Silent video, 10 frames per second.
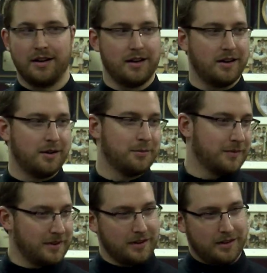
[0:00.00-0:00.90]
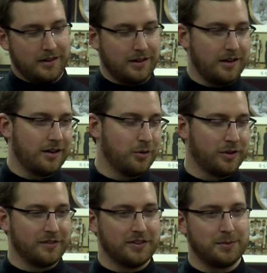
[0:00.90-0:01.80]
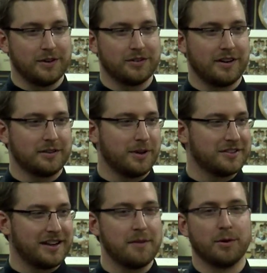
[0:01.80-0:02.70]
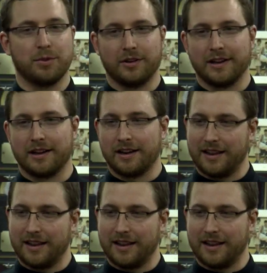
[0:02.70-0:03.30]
Um, uh, one of the speakers talked about cyberbullying,